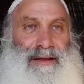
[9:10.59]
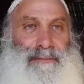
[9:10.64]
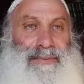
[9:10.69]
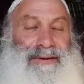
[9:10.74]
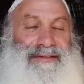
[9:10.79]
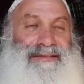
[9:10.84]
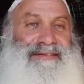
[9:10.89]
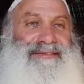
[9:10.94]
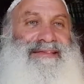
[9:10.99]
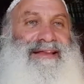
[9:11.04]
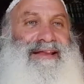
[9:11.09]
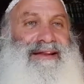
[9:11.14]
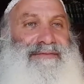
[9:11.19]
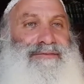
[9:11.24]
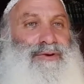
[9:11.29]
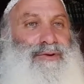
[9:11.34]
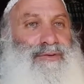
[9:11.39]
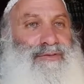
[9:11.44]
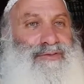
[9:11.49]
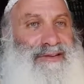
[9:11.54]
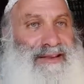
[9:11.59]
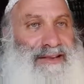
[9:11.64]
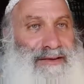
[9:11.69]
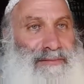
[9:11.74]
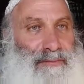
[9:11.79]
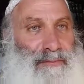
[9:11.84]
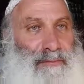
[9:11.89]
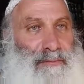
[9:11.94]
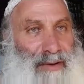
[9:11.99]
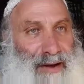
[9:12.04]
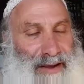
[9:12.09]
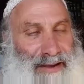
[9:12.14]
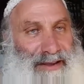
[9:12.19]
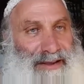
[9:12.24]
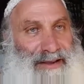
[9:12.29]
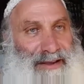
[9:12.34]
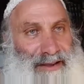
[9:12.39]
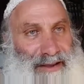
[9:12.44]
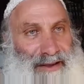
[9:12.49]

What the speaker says: But instead of using my